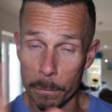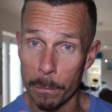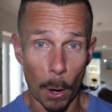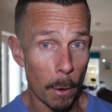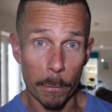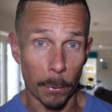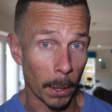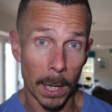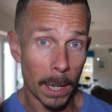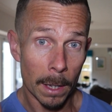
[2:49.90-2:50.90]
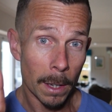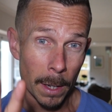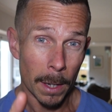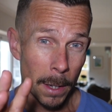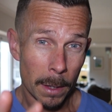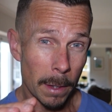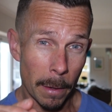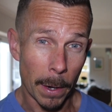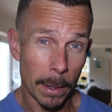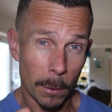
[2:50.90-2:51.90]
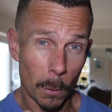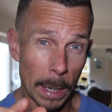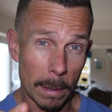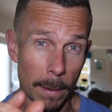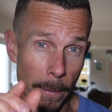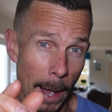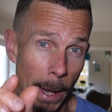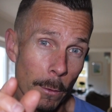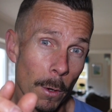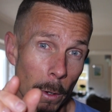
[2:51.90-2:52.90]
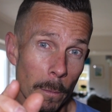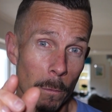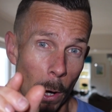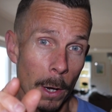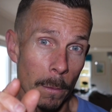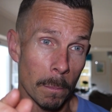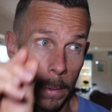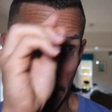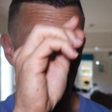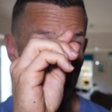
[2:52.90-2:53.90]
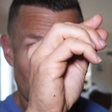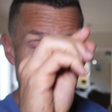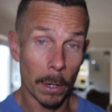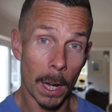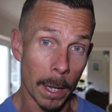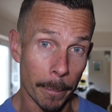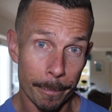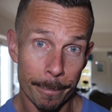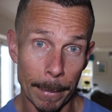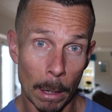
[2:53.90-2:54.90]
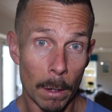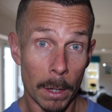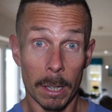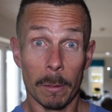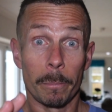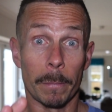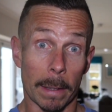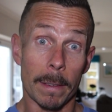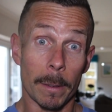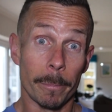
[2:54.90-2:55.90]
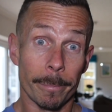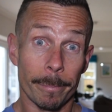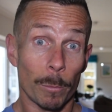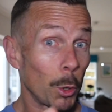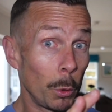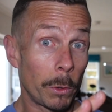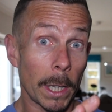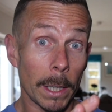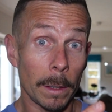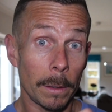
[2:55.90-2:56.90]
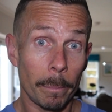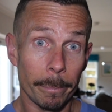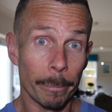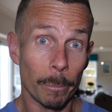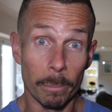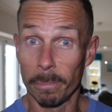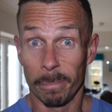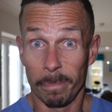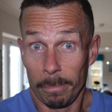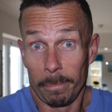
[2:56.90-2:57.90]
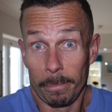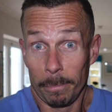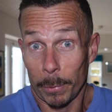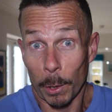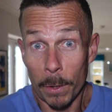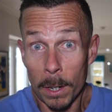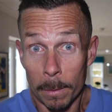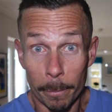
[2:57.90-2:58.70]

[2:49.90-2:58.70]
hopefully see if I can squeeze in that extra run later on today. That's it. Tuesday so far.